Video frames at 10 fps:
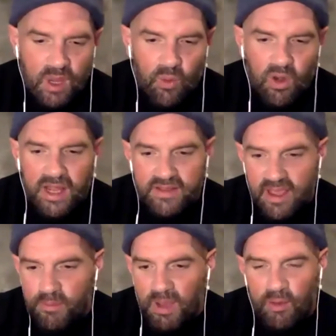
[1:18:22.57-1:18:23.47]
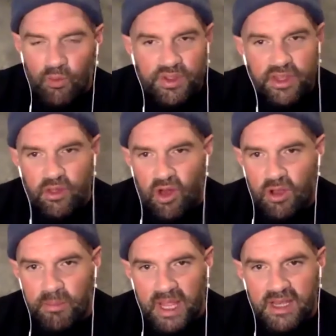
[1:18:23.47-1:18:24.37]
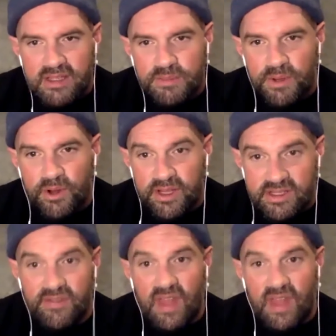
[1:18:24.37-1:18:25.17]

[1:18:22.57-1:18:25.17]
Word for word: where I take my really long maintenance periods,